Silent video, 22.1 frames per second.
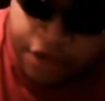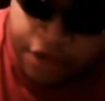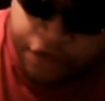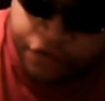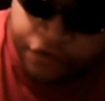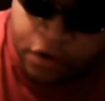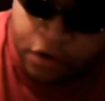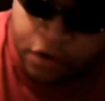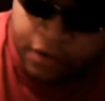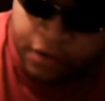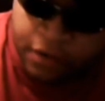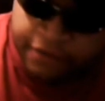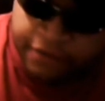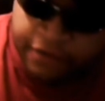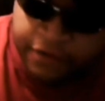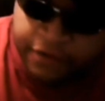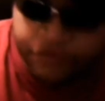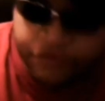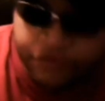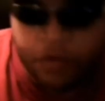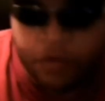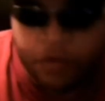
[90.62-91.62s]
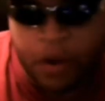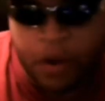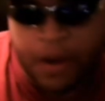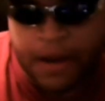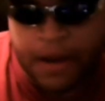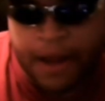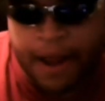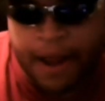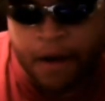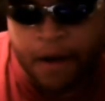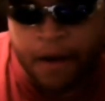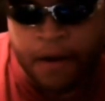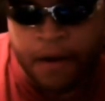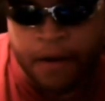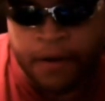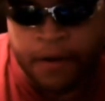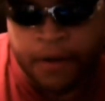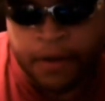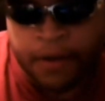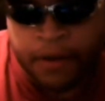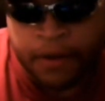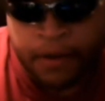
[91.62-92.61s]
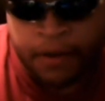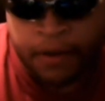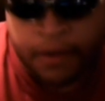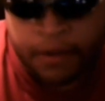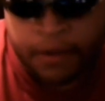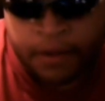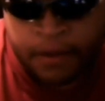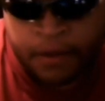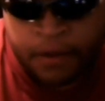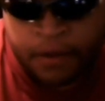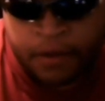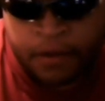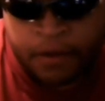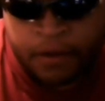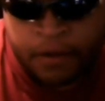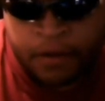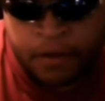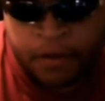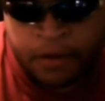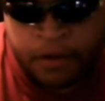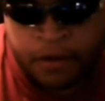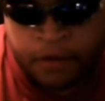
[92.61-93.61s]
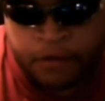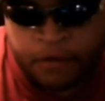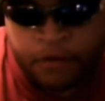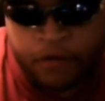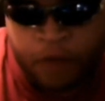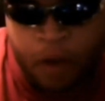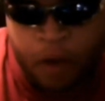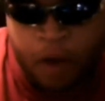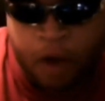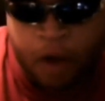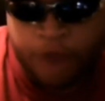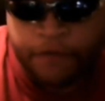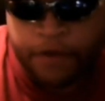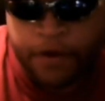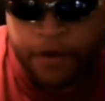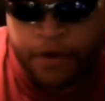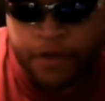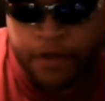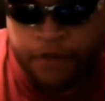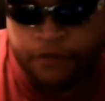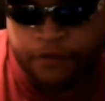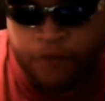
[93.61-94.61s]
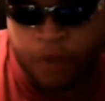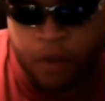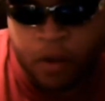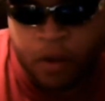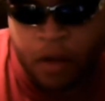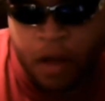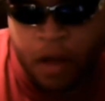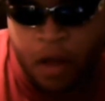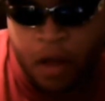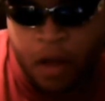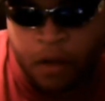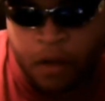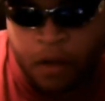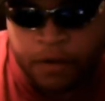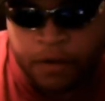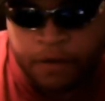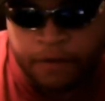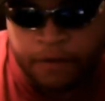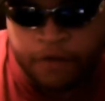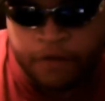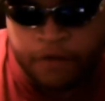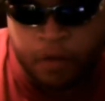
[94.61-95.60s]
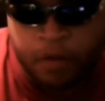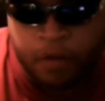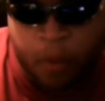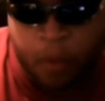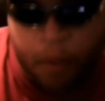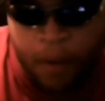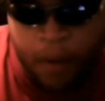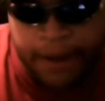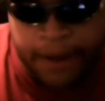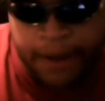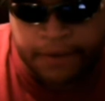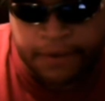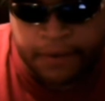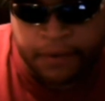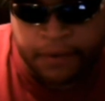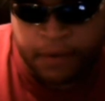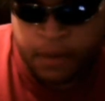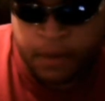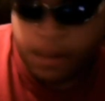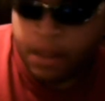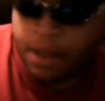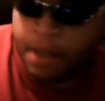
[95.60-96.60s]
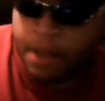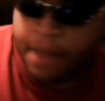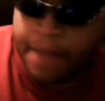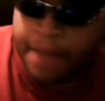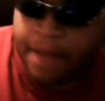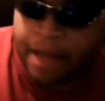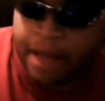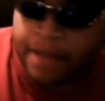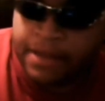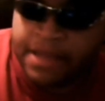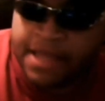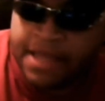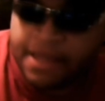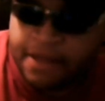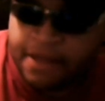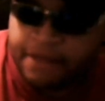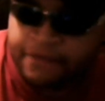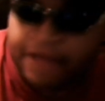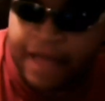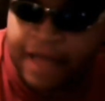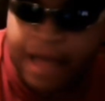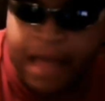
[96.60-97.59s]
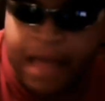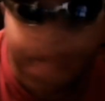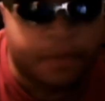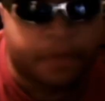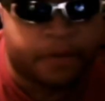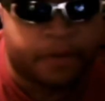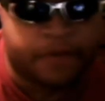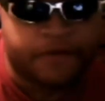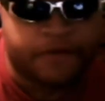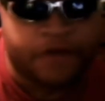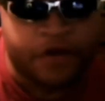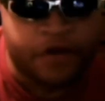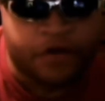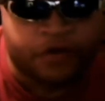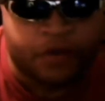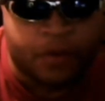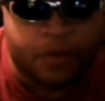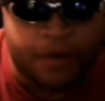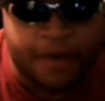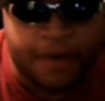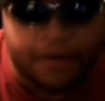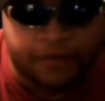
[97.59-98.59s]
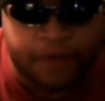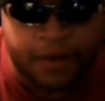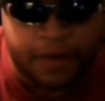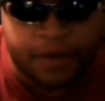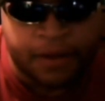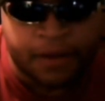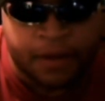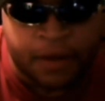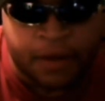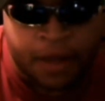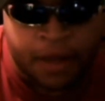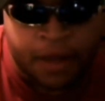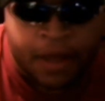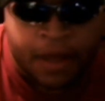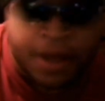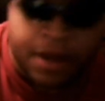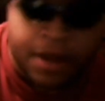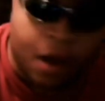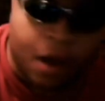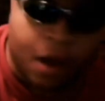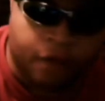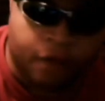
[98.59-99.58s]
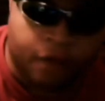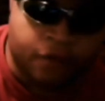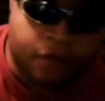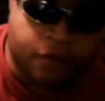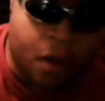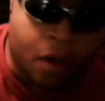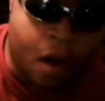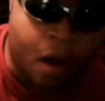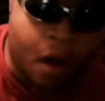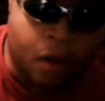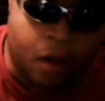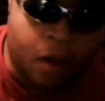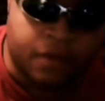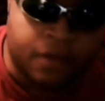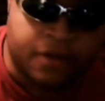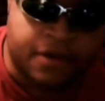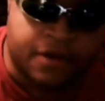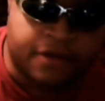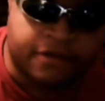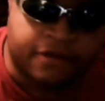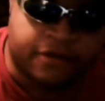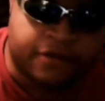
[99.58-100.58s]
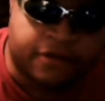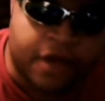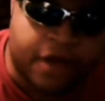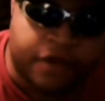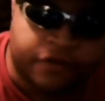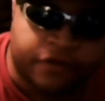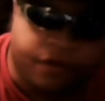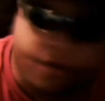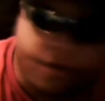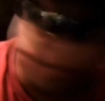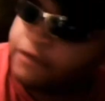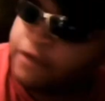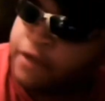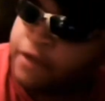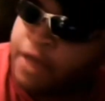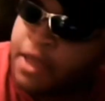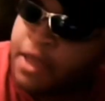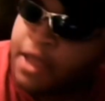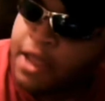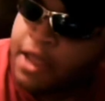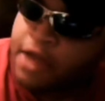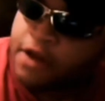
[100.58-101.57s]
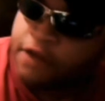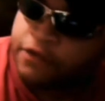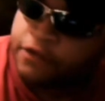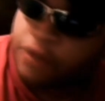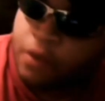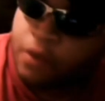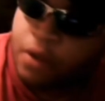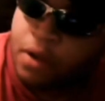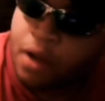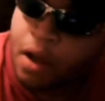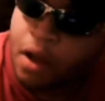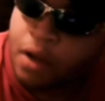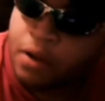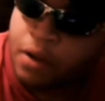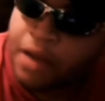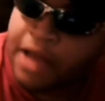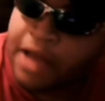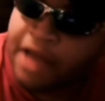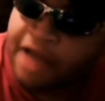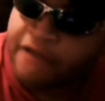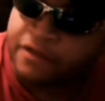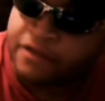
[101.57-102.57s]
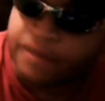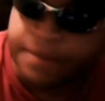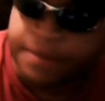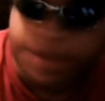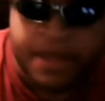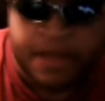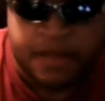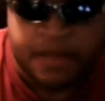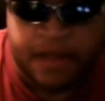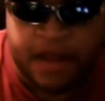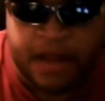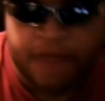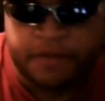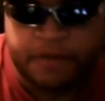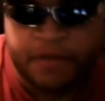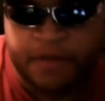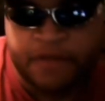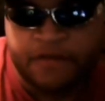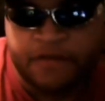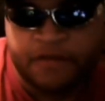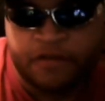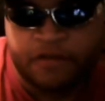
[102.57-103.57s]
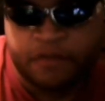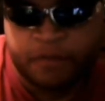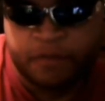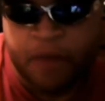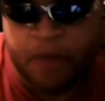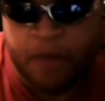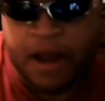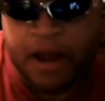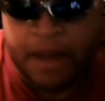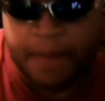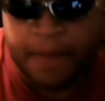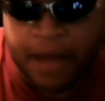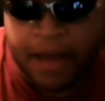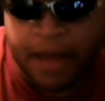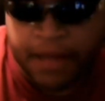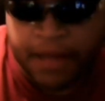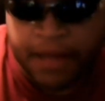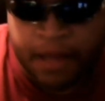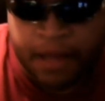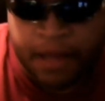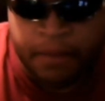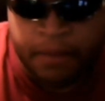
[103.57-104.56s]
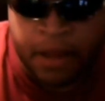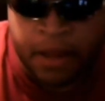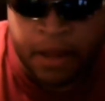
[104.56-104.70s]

journalist extraordinaire, to offer his so-called viewpoint about his time in professional wrestling, and also all of the discussions and the so-called gossip that has been spread about him